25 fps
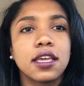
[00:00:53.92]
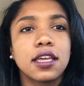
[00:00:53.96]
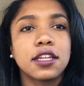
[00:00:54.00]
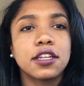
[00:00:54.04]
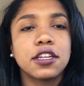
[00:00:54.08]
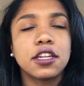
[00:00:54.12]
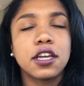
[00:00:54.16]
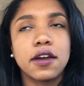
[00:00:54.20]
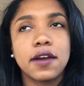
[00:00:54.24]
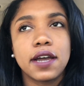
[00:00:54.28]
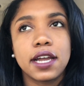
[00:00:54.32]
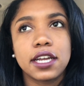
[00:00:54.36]

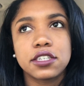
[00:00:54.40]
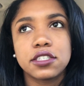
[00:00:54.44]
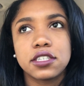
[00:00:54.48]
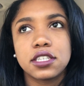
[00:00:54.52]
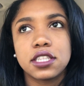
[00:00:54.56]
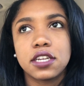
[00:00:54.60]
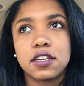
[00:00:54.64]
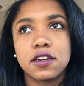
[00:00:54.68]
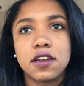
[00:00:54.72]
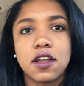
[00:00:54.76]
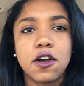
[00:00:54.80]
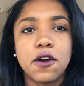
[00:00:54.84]
no, actually
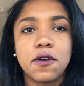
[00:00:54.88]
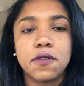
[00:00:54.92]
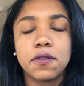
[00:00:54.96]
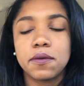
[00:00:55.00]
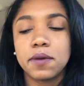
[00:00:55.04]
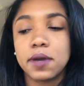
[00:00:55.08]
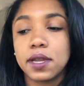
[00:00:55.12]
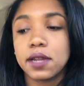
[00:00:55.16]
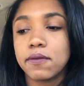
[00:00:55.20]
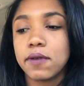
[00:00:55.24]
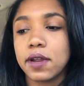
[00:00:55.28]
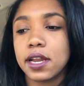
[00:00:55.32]
they're not on the
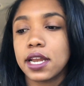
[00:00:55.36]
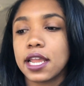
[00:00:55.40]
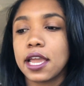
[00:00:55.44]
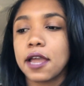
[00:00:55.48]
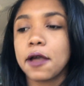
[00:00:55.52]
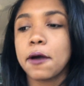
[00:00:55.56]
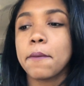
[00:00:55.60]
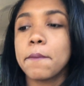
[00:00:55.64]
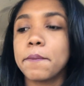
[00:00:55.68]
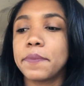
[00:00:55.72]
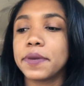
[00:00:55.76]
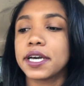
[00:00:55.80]
way right
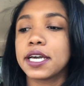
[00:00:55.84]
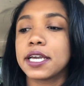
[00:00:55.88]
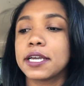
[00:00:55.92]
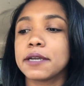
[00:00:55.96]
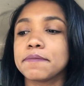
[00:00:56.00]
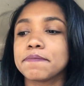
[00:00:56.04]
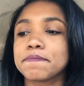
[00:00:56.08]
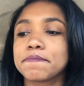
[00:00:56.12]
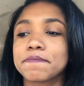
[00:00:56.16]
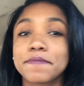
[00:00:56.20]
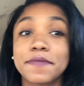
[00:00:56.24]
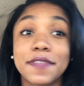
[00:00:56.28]
now.
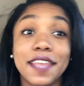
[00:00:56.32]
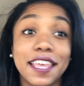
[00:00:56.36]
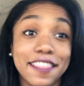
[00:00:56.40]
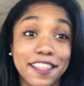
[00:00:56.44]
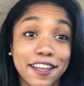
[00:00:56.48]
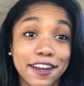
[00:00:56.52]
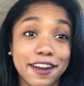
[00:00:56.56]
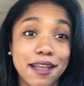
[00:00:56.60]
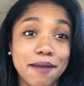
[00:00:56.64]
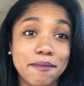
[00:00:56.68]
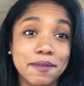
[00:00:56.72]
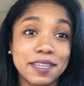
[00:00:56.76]
But
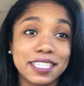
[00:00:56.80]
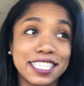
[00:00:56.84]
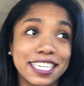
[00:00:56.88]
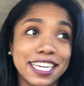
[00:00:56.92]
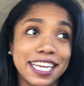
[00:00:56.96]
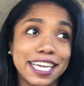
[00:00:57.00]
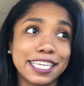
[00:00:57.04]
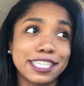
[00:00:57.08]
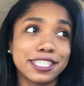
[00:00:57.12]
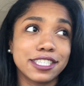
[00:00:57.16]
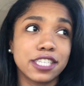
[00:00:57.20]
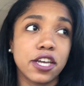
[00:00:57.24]
they're coming
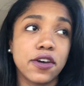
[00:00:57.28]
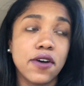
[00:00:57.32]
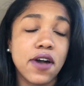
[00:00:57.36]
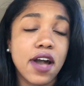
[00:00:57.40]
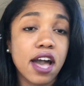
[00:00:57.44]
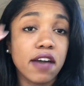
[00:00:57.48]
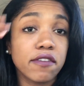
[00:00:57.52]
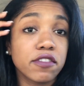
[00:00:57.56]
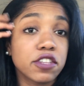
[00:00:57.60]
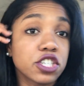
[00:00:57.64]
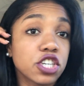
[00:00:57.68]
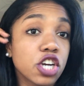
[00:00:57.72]
today so i
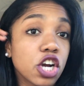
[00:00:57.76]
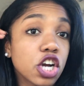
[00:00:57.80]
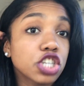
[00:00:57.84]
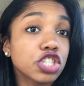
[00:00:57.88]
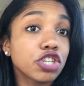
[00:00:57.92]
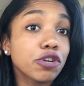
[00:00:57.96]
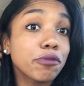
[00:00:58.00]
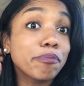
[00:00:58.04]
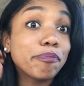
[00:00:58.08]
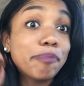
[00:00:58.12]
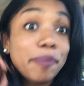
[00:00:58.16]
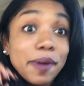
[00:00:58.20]
have the
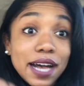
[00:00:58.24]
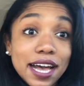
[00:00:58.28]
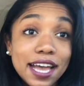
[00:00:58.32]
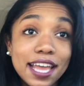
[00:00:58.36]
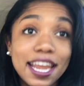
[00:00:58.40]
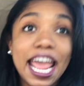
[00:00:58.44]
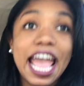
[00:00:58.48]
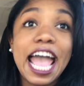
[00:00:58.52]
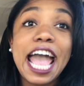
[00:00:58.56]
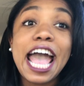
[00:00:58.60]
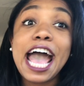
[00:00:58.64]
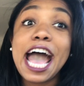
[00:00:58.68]
charger
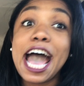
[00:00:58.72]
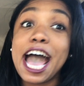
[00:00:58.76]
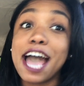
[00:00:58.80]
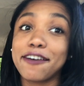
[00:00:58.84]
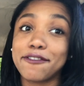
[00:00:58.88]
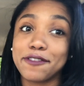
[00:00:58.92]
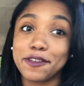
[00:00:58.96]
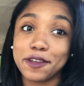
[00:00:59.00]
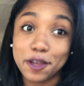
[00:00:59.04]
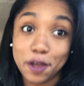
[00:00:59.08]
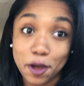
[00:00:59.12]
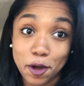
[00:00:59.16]
but I
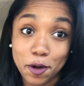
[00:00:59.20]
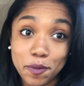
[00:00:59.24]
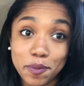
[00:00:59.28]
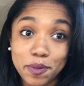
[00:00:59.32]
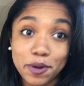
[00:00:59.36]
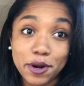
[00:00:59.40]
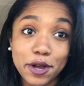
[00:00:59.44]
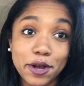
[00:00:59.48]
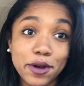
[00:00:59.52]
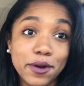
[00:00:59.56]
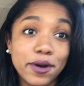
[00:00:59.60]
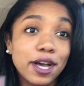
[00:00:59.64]
have the
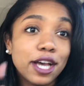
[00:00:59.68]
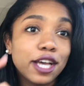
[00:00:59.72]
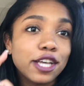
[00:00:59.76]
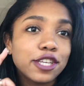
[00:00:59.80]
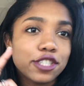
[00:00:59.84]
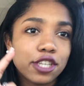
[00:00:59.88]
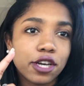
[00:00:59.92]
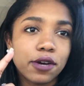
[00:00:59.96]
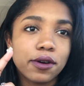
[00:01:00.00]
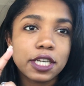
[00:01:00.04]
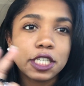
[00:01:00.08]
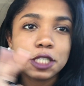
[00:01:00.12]
GoPro
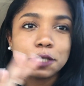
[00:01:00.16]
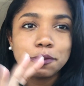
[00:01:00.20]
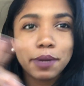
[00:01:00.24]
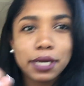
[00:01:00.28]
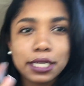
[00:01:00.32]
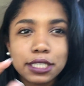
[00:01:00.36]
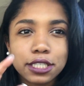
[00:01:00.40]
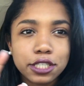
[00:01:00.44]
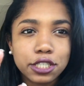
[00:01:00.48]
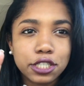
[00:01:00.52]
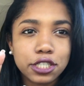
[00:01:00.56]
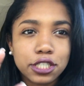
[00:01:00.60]
so it's
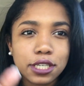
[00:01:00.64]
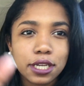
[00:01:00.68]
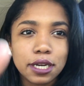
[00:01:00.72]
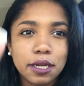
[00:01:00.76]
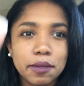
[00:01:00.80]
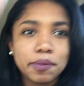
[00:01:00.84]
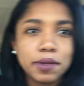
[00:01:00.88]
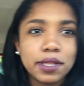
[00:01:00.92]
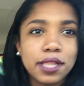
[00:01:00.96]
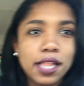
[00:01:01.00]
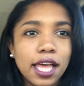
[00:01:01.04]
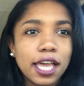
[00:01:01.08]
basically just
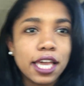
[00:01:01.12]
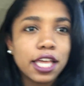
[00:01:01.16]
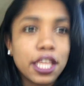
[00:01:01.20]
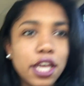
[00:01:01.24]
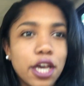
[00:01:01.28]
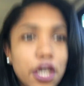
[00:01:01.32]
gonna be like